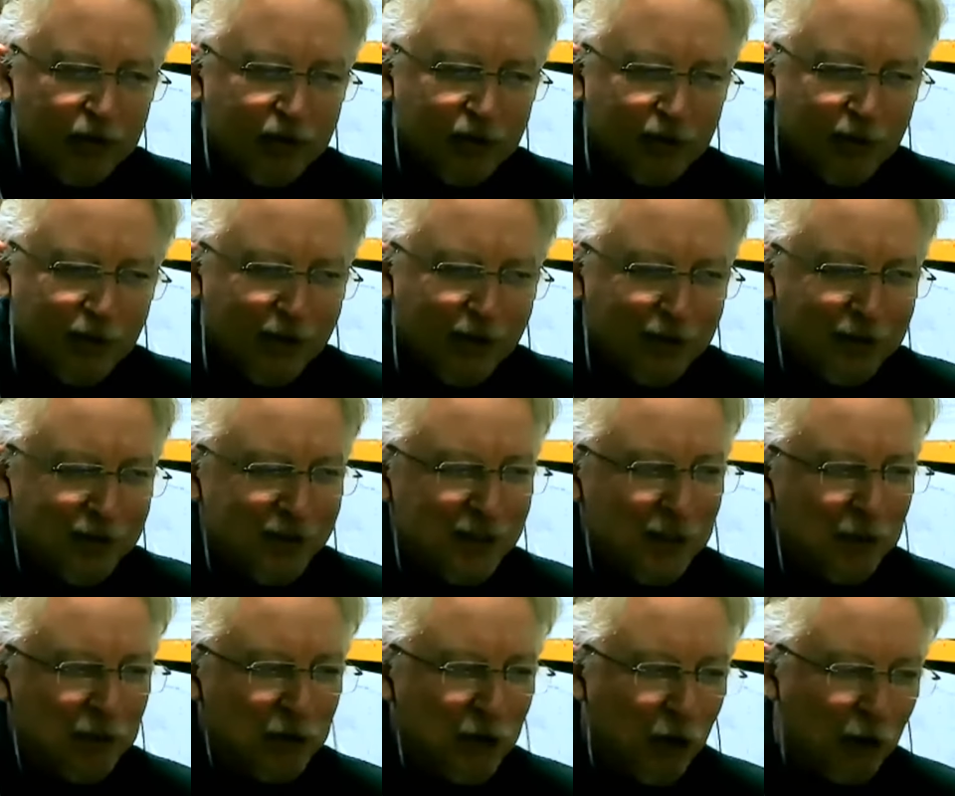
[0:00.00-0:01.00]
the
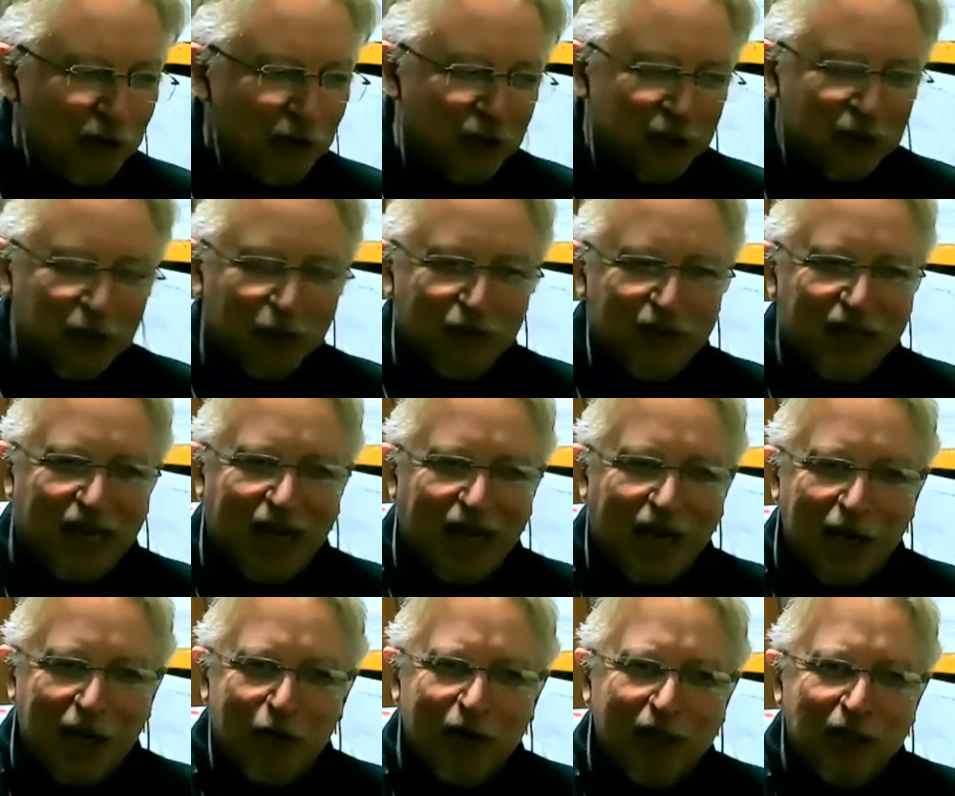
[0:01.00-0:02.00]
unconscious of the
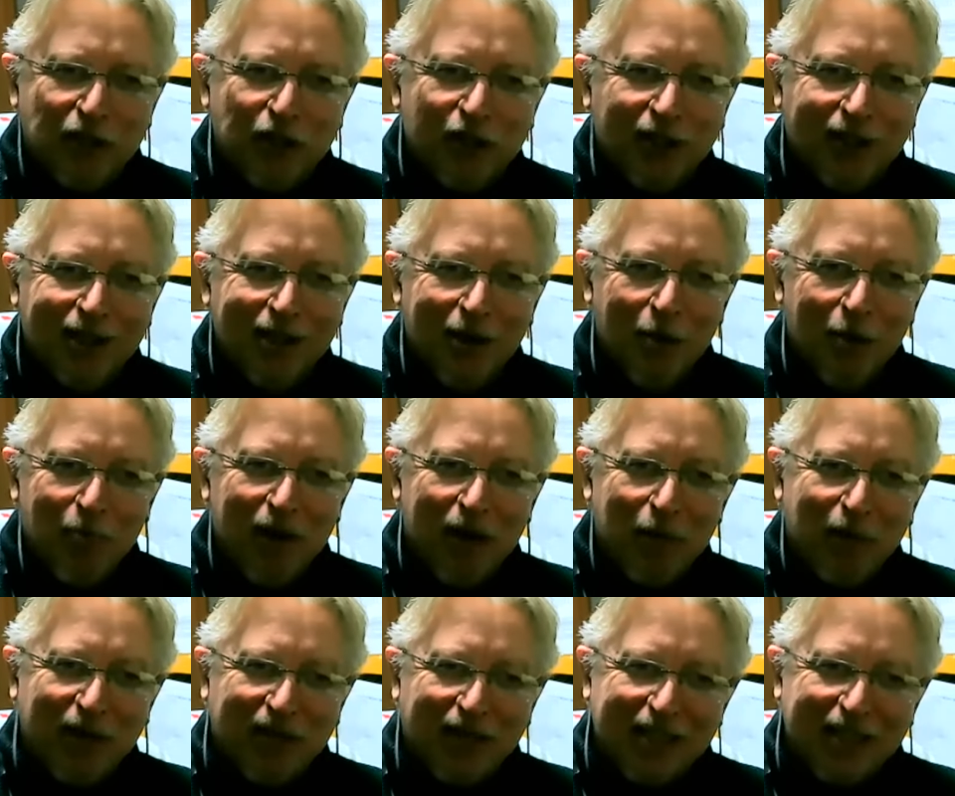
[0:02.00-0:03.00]
Irish,
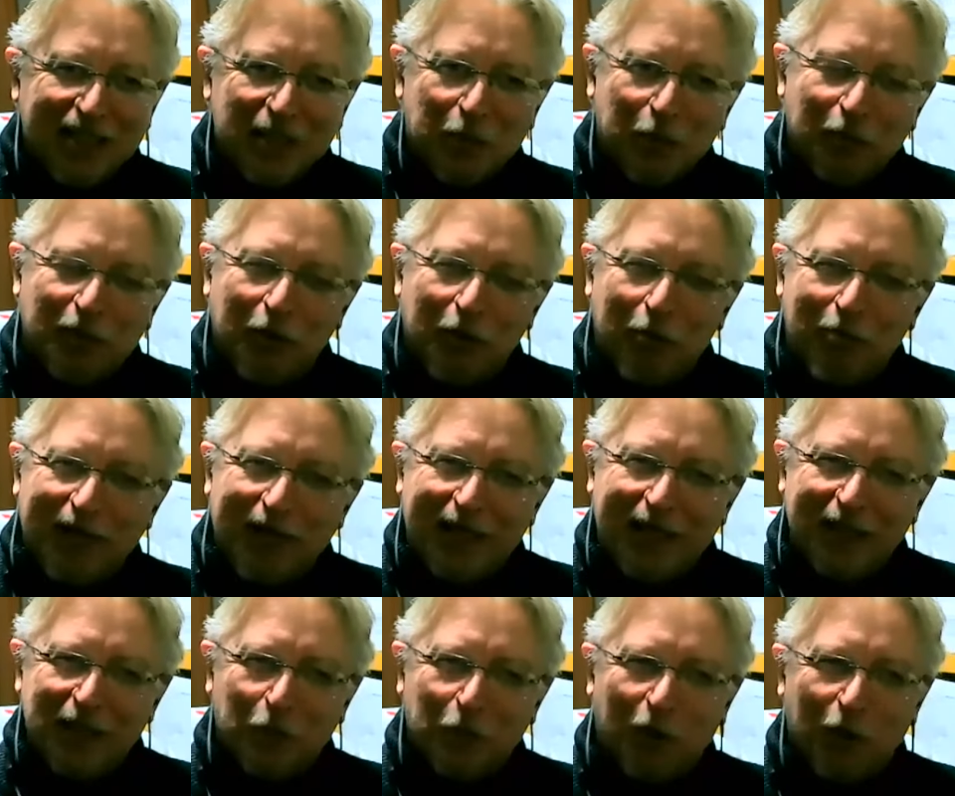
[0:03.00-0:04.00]
maybe that is the
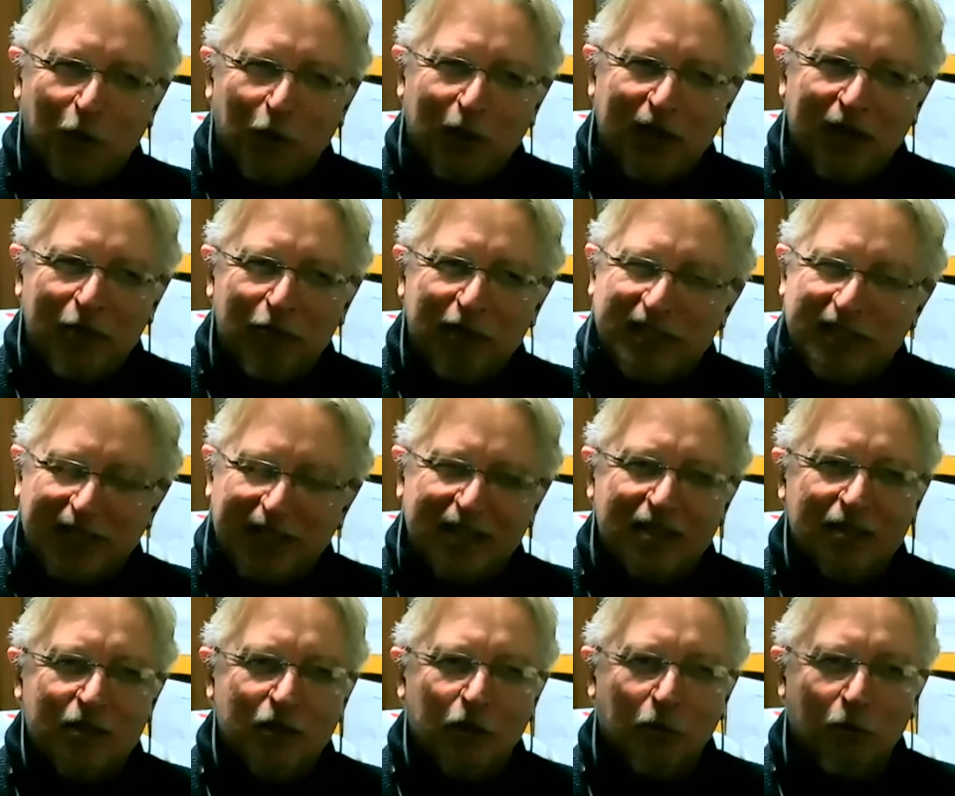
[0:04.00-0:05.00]
means where we
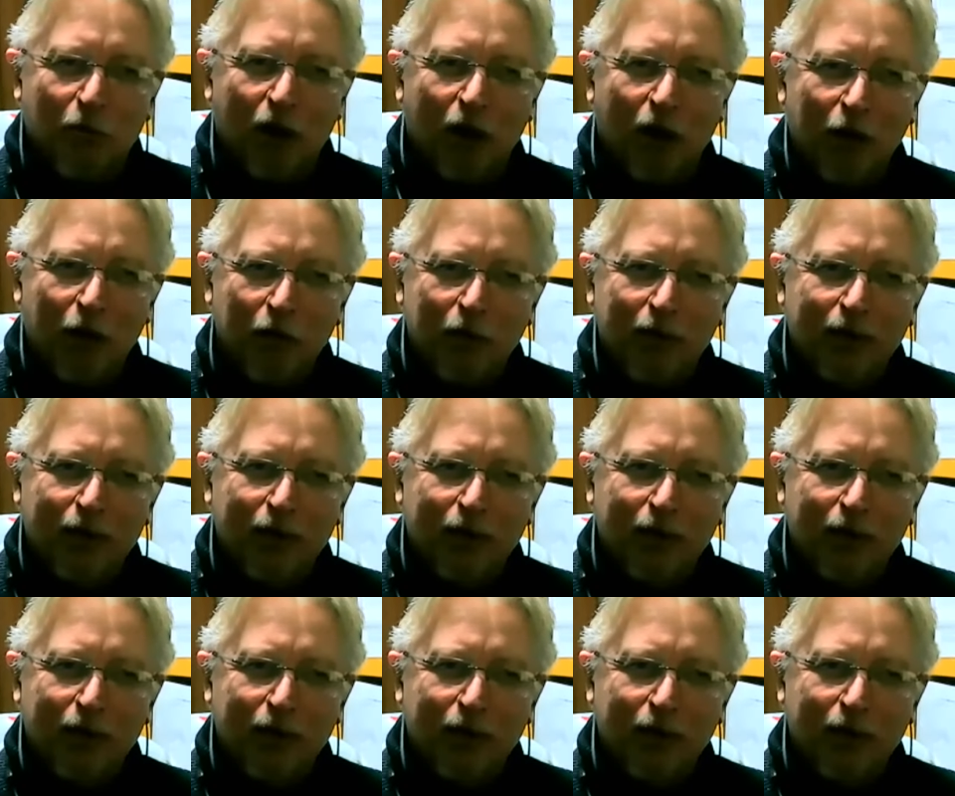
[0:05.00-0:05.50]
resist somehow.